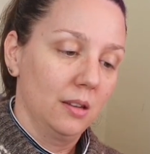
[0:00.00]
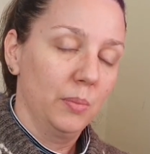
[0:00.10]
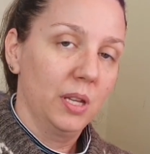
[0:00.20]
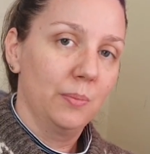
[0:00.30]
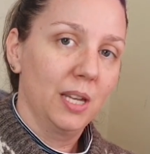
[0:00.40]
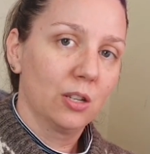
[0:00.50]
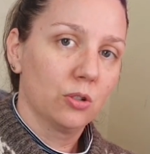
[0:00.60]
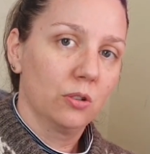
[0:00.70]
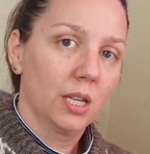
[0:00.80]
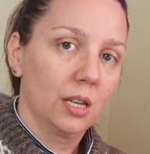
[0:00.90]
Better make
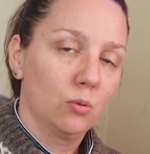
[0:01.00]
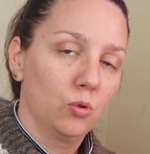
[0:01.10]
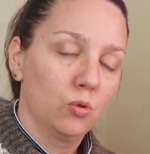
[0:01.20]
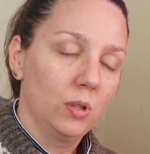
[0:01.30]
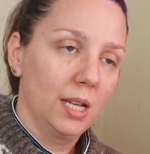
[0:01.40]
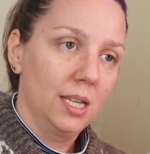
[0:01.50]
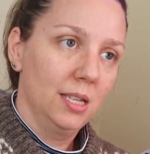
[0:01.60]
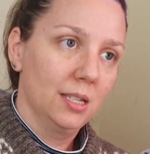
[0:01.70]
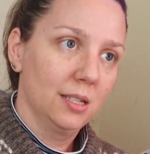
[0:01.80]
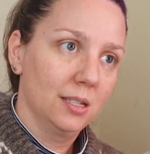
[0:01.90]
sure I get them all, hey?
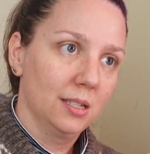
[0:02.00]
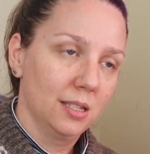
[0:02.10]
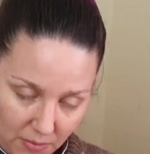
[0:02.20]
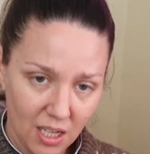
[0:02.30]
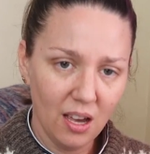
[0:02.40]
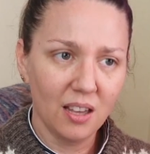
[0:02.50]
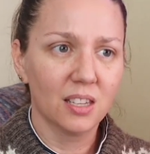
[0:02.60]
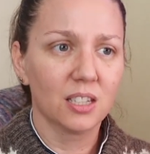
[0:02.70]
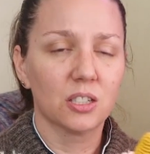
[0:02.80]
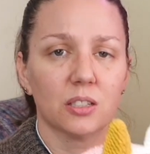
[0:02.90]
Yeah, I
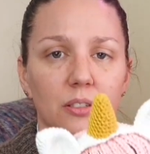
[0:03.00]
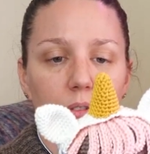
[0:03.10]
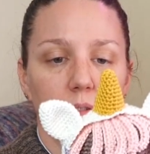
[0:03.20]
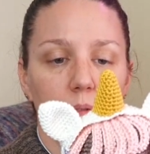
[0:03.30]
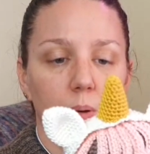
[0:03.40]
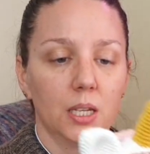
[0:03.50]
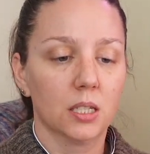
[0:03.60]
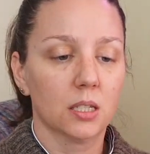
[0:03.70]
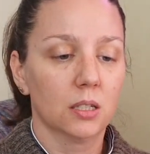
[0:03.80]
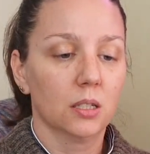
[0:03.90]
think she's so
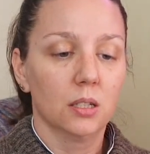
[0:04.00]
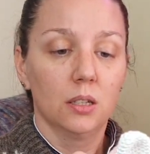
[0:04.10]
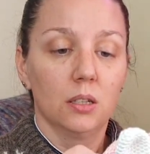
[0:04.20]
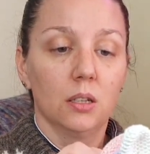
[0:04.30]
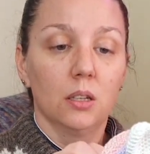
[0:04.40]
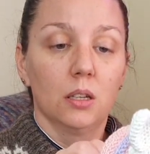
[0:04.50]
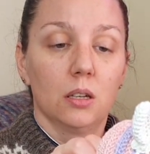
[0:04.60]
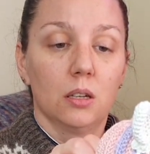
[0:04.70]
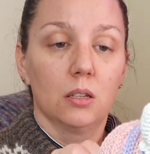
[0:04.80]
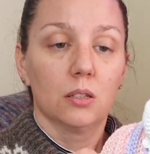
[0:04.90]
sweet.
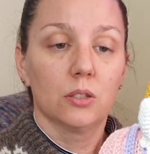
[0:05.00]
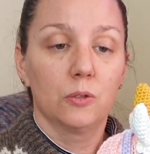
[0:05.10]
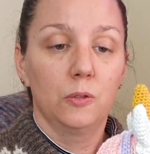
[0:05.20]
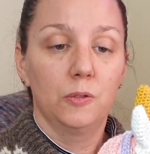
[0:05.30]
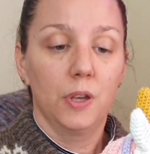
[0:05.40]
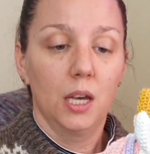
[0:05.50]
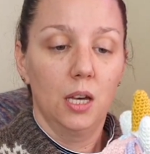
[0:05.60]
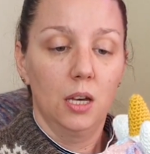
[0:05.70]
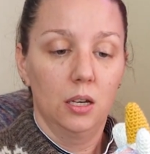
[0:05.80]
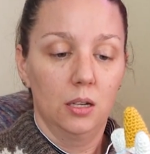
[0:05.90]
Sofia.